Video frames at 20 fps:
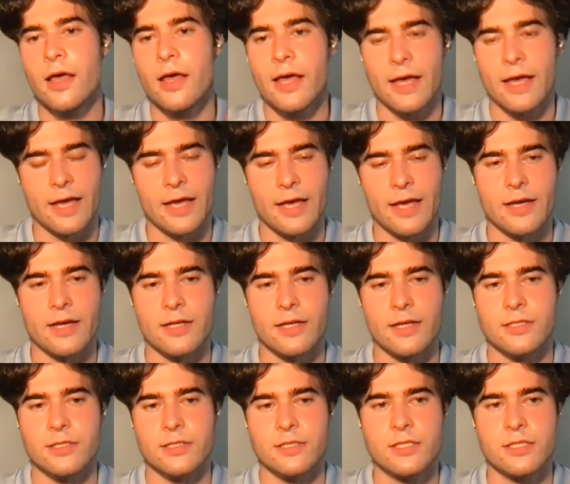
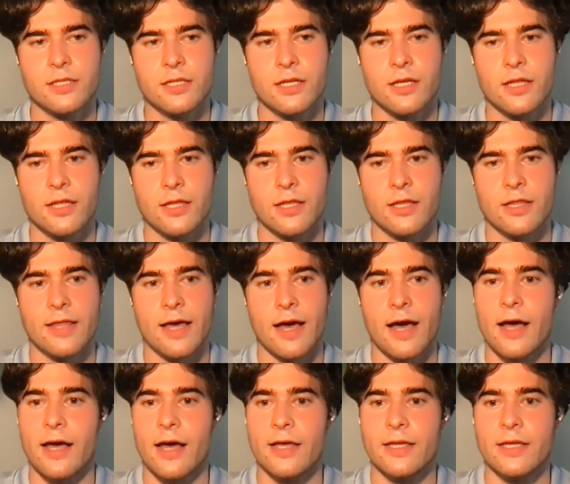And
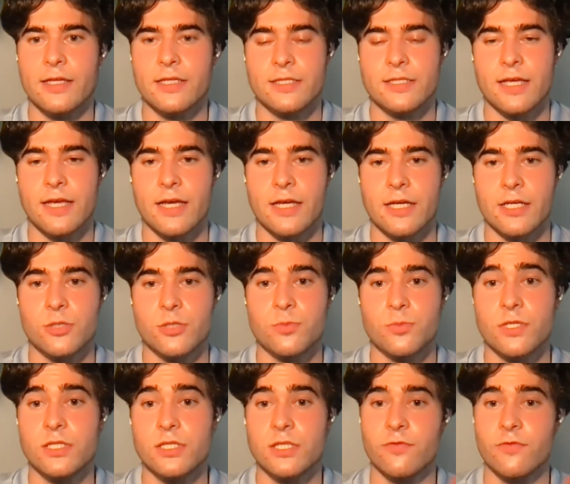that is a
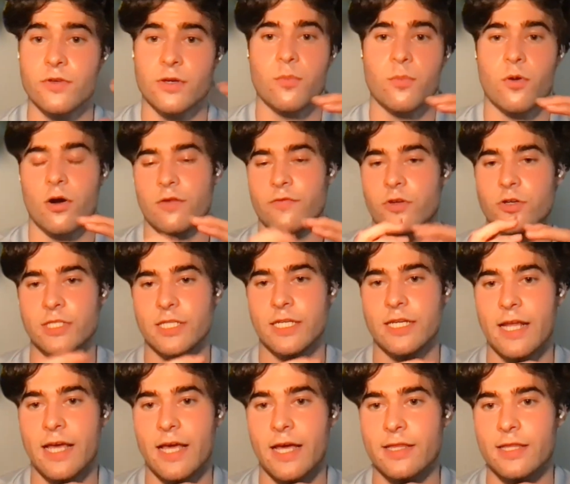specific part of your
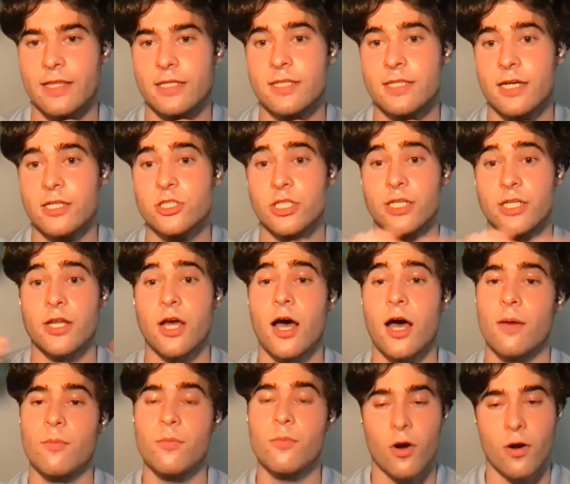DNA that's actually not
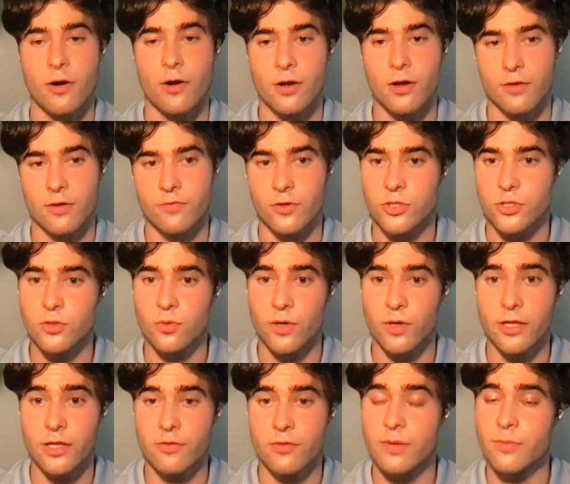part of your
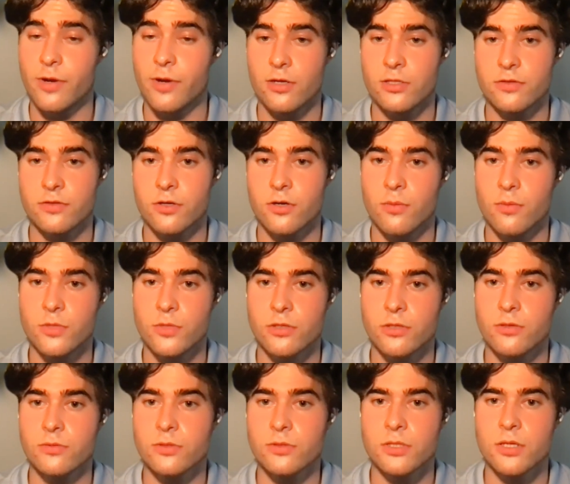23 pairs of
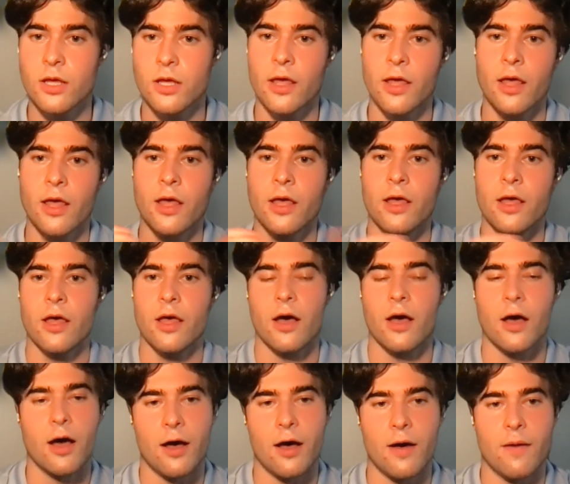chromosomes.
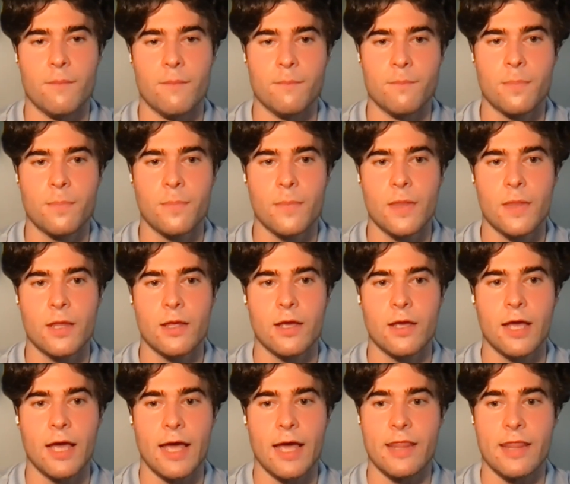Um,
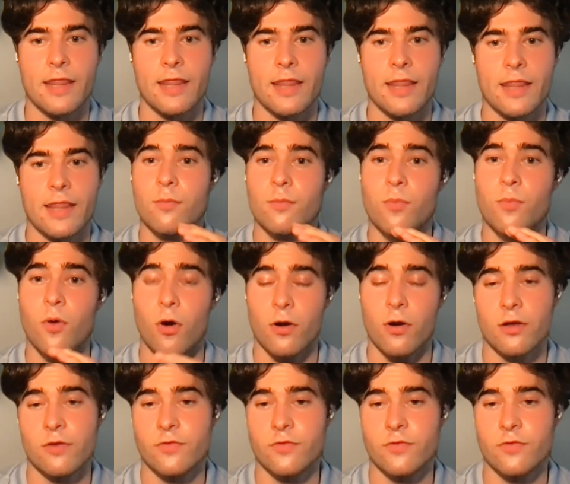and that part of your